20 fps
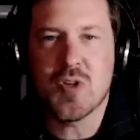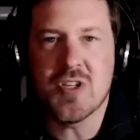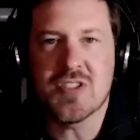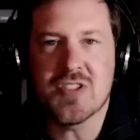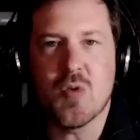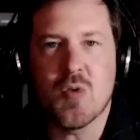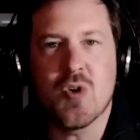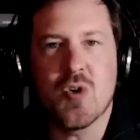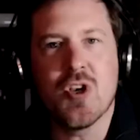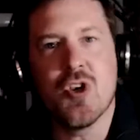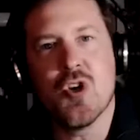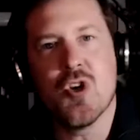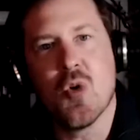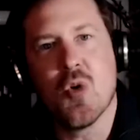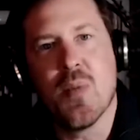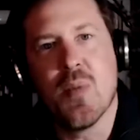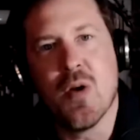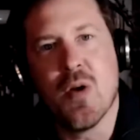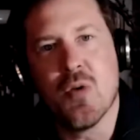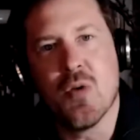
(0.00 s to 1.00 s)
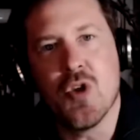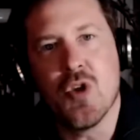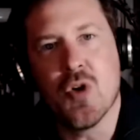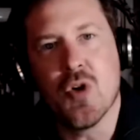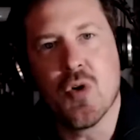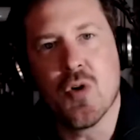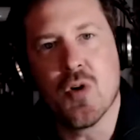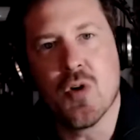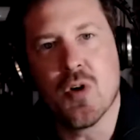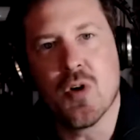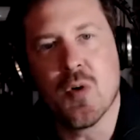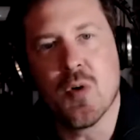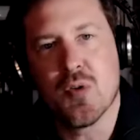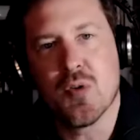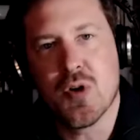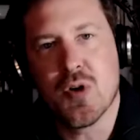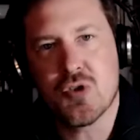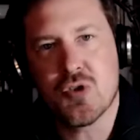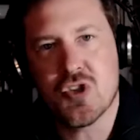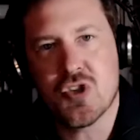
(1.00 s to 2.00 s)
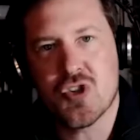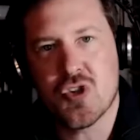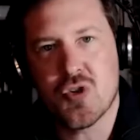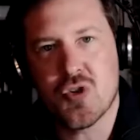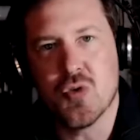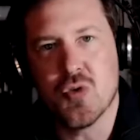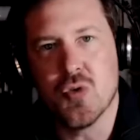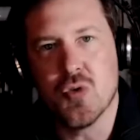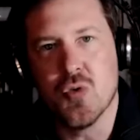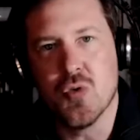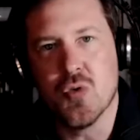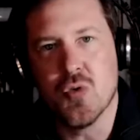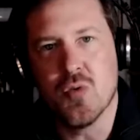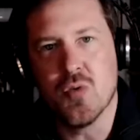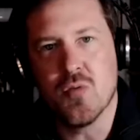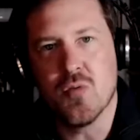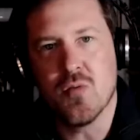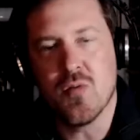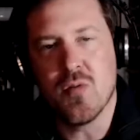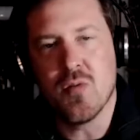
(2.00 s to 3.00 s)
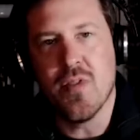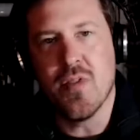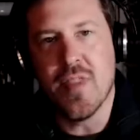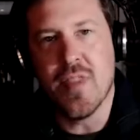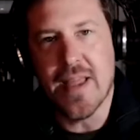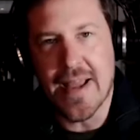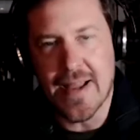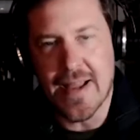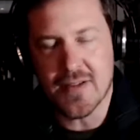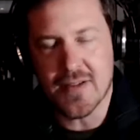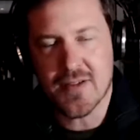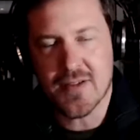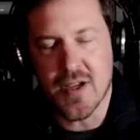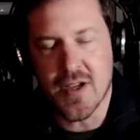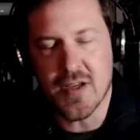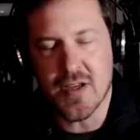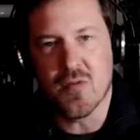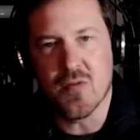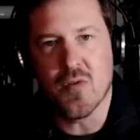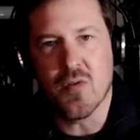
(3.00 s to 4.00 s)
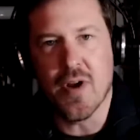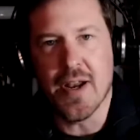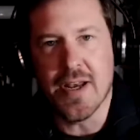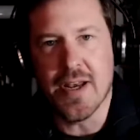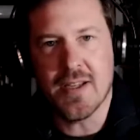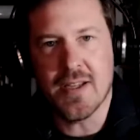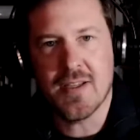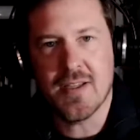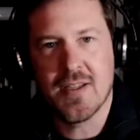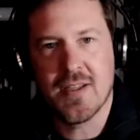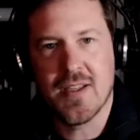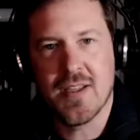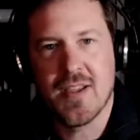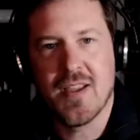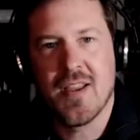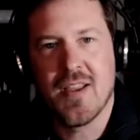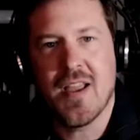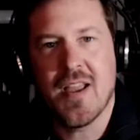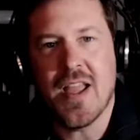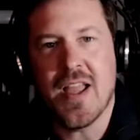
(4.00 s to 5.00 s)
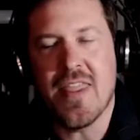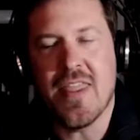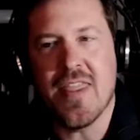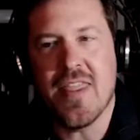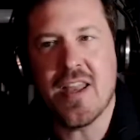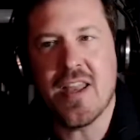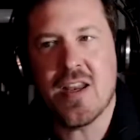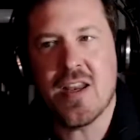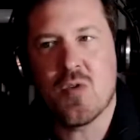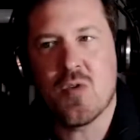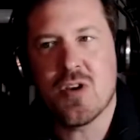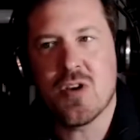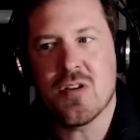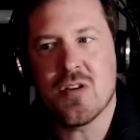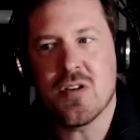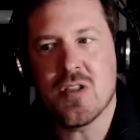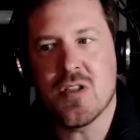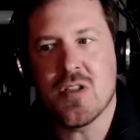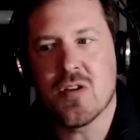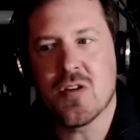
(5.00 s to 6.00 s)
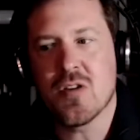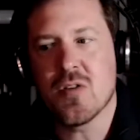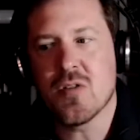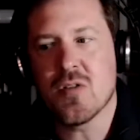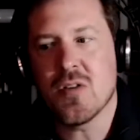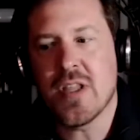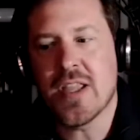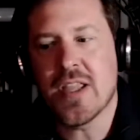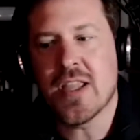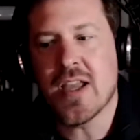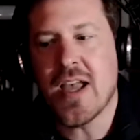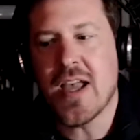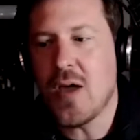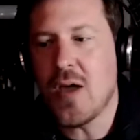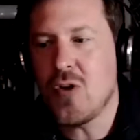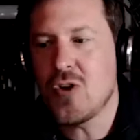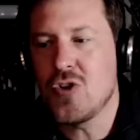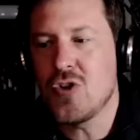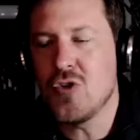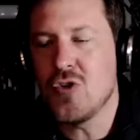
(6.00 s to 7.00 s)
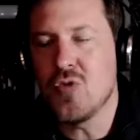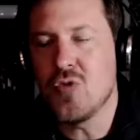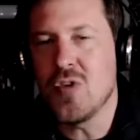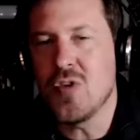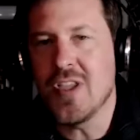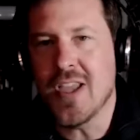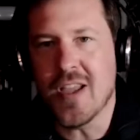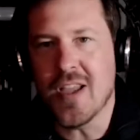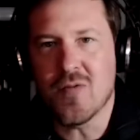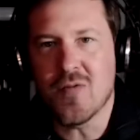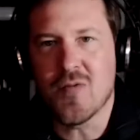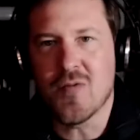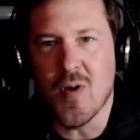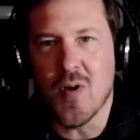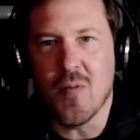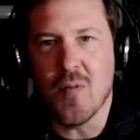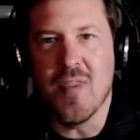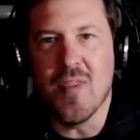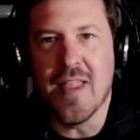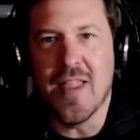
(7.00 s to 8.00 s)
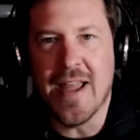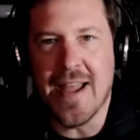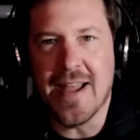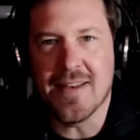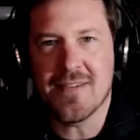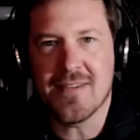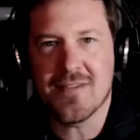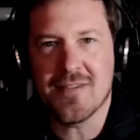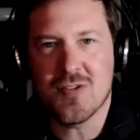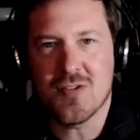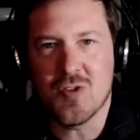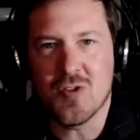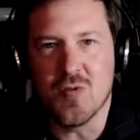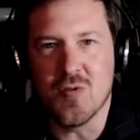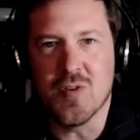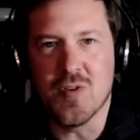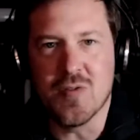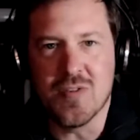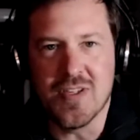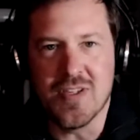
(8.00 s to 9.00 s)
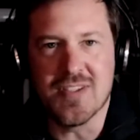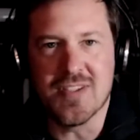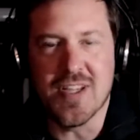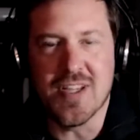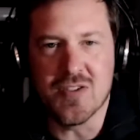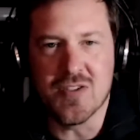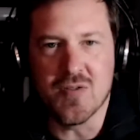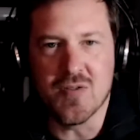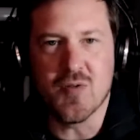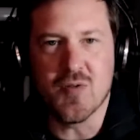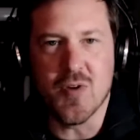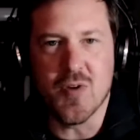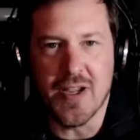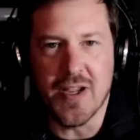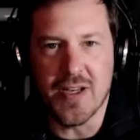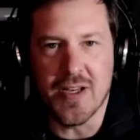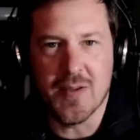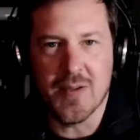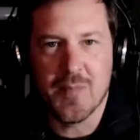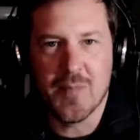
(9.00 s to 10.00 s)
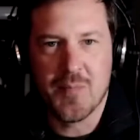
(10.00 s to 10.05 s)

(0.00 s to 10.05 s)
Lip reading: is I want to know about your approach to that kind of writing. And then I want to hear, how did you get from that to 50 States of Fright?